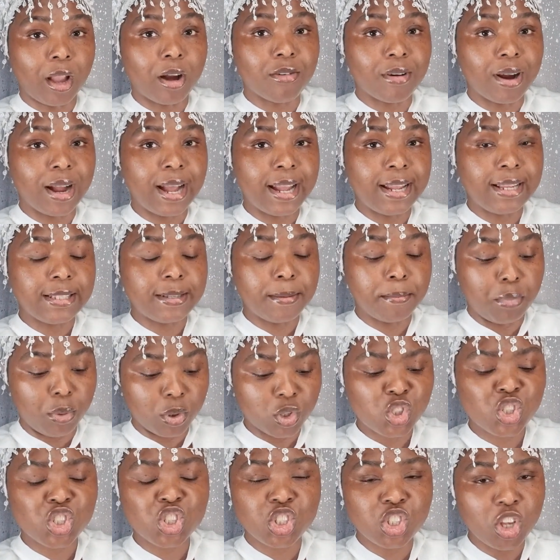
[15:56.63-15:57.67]
All right.
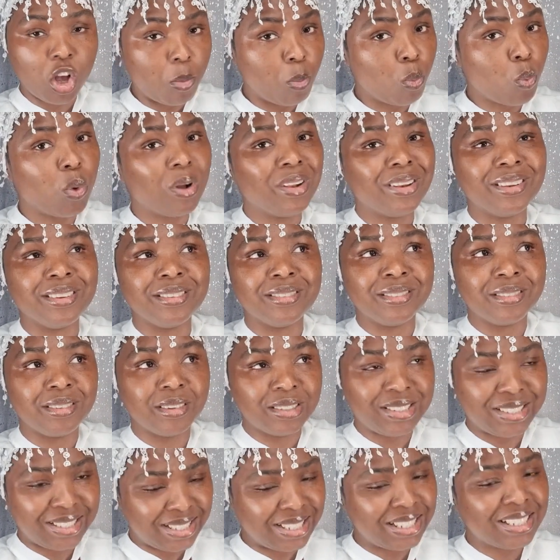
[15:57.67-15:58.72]
But some will
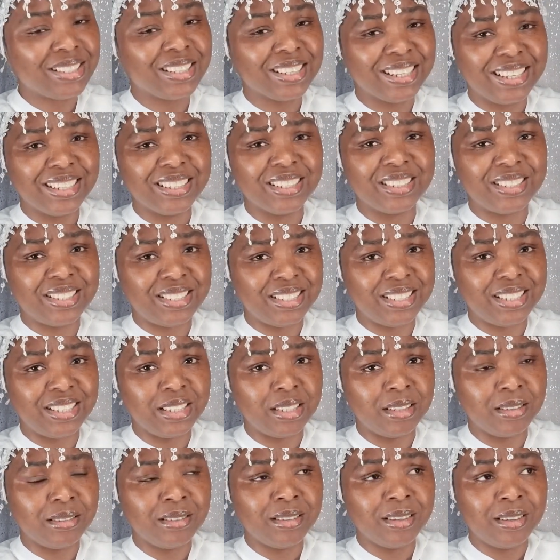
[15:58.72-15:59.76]
see the
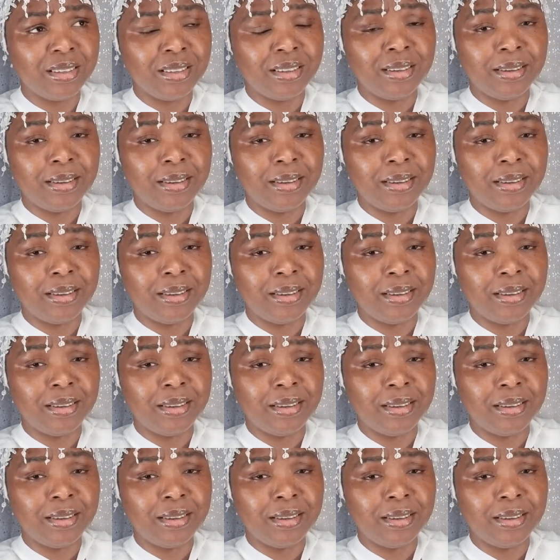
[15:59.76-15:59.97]
guillotine